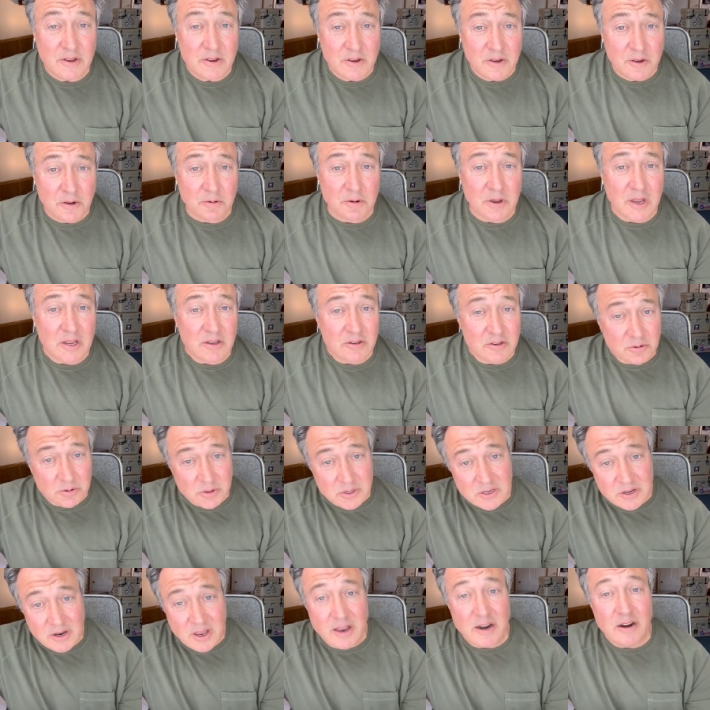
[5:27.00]
Okay, so
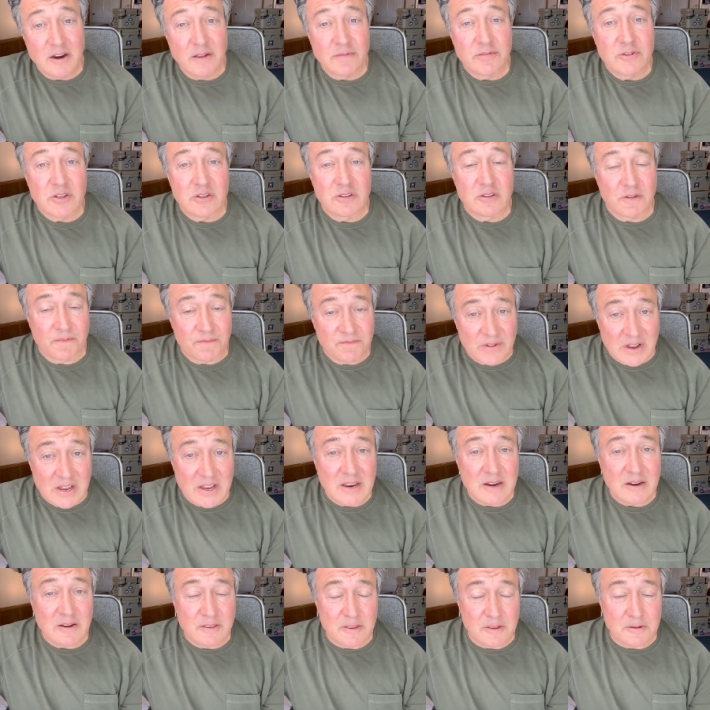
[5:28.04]
it's not enough just to
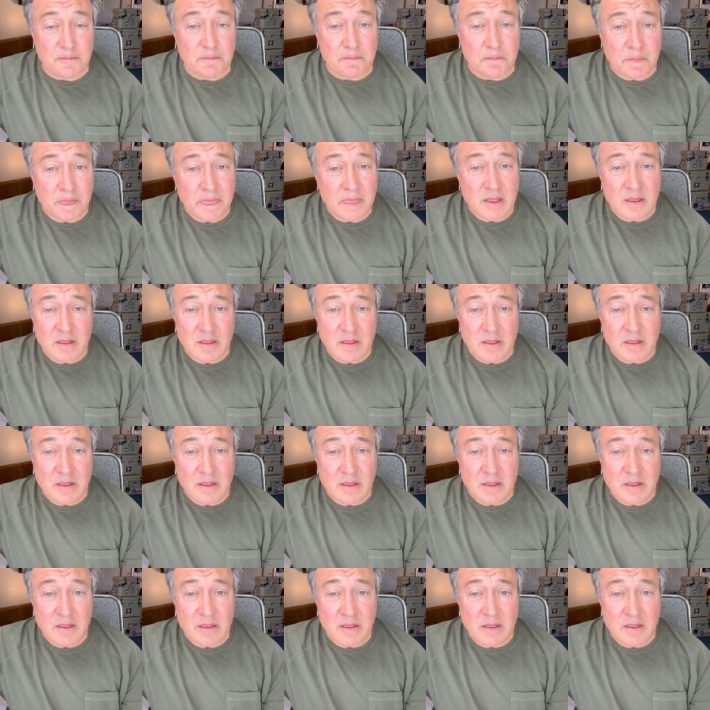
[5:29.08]
find them.